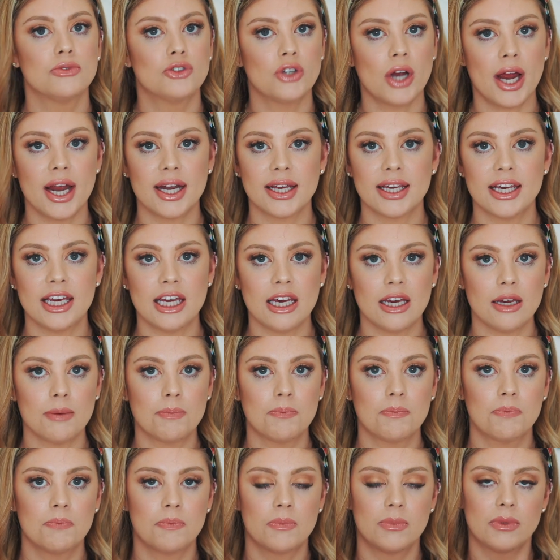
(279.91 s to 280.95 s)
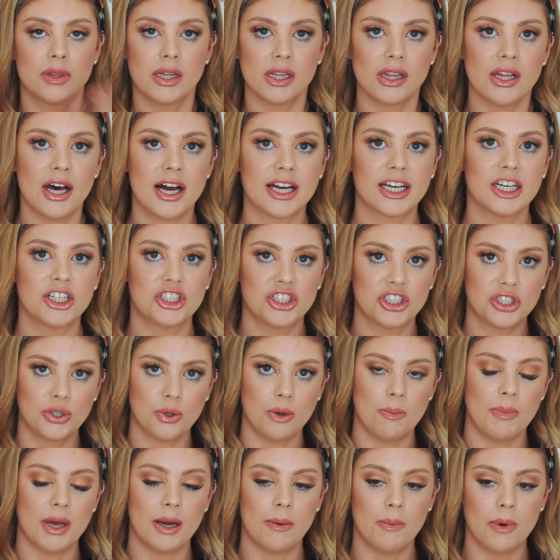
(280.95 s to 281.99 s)
Try to keep the luggage to
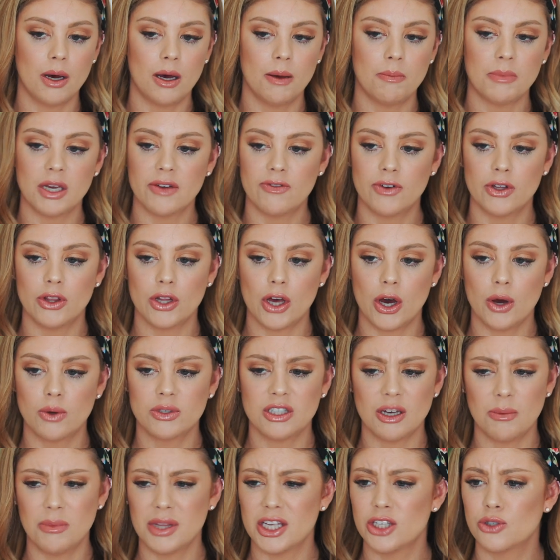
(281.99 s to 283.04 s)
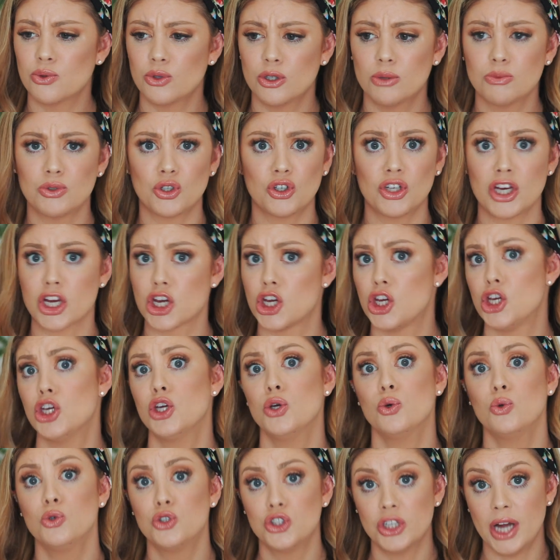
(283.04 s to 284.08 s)
a minimum, even though some of these rooms are like
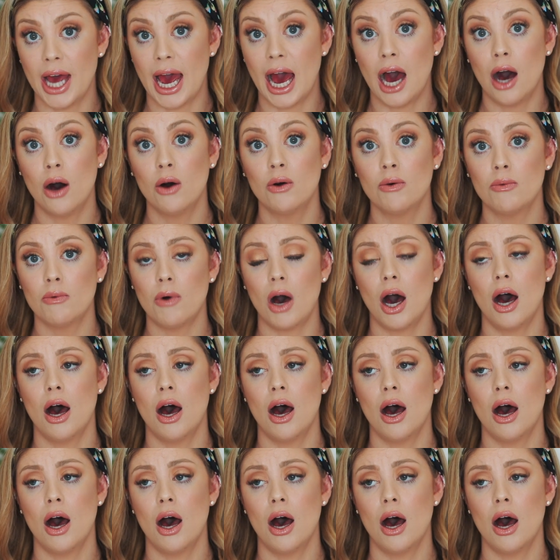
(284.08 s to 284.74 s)
huge now.